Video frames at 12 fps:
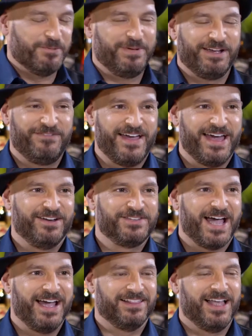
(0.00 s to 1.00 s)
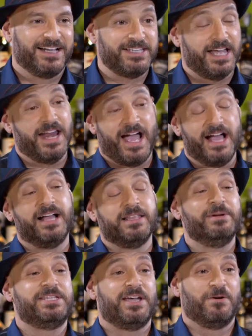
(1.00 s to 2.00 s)
I'm a big fan of dialects. And I,
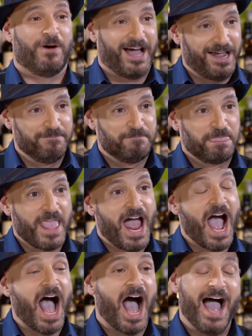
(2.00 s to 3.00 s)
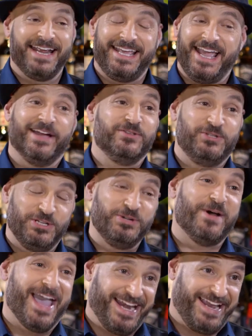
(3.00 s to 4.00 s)
let me tell you why. I can't
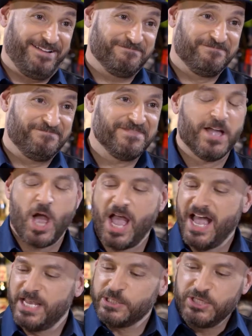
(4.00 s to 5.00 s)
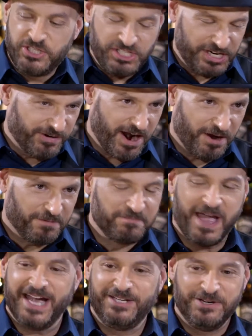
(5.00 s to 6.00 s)
do any. Zero.
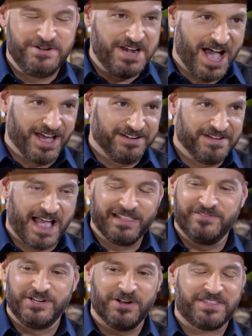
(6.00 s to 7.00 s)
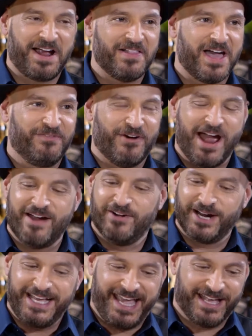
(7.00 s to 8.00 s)
I do none. I lived in North Carolina
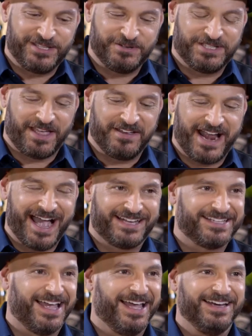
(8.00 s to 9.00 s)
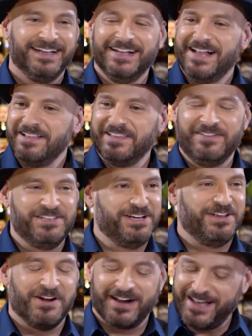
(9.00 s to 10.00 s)
forever. Can't do a Southern accent. Uh, lived in
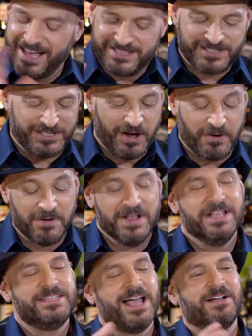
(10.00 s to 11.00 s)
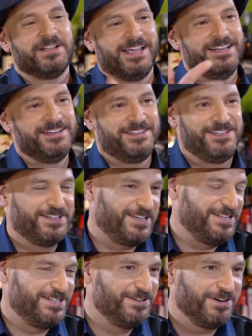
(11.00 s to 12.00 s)
New York, and so tell, can
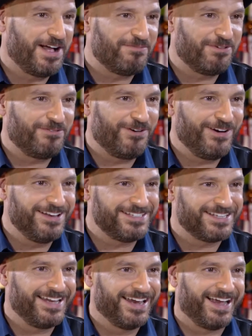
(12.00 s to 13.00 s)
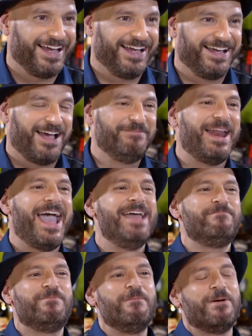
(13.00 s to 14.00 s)
can you do a couple for us? Well, like, I mean, I mean, I, I
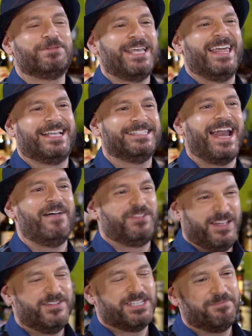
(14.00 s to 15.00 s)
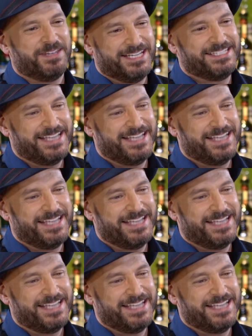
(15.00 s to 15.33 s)
hate when people say that because I have to give you something to